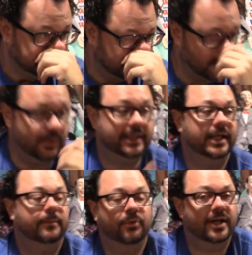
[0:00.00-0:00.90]
we'd get
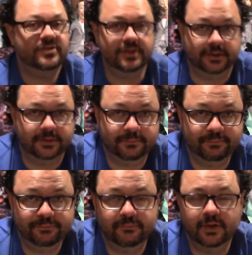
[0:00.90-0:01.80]
a present.
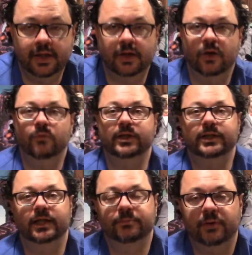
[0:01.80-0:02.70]
You know, we'd
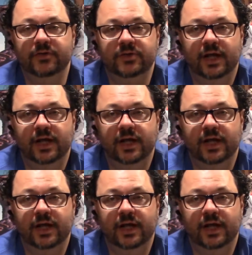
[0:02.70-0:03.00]
get a present on